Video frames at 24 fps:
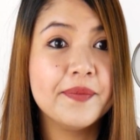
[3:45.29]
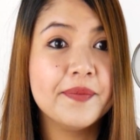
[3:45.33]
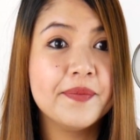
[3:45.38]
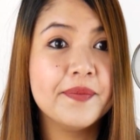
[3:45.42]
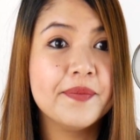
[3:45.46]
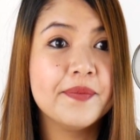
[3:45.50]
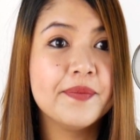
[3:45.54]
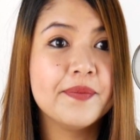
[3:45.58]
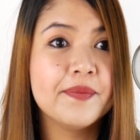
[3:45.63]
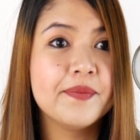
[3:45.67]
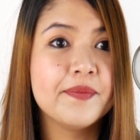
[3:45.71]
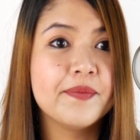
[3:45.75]

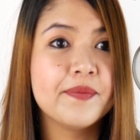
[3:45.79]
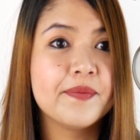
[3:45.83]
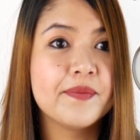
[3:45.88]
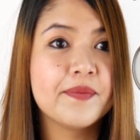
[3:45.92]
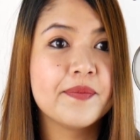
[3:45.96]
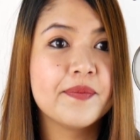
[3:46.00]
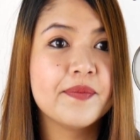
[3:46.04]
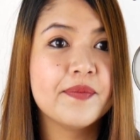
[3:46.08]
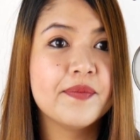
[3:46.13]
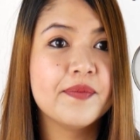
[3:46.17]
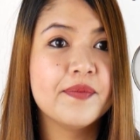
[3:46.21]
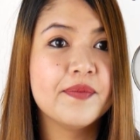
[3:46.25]

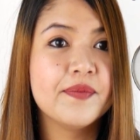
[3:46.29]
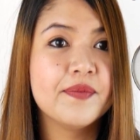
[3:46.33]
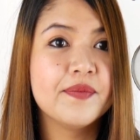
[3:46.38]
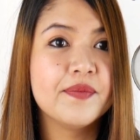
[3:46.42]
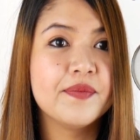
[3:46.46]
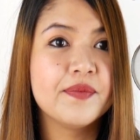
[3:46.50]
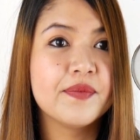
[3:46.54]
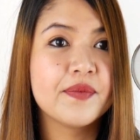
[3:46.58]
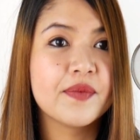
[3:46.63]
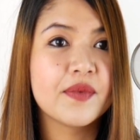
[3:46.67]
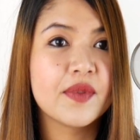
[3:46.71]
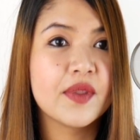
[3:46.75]

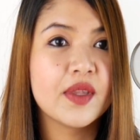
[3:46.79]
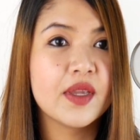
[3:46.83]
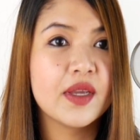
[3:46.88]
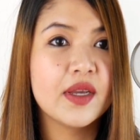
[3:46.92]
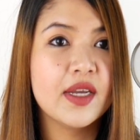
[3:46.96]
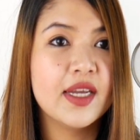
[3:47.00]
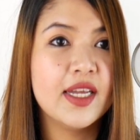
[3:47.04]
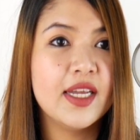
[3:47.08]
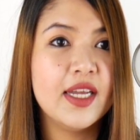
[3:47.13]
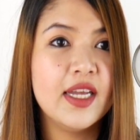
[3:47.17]
Nothing is said.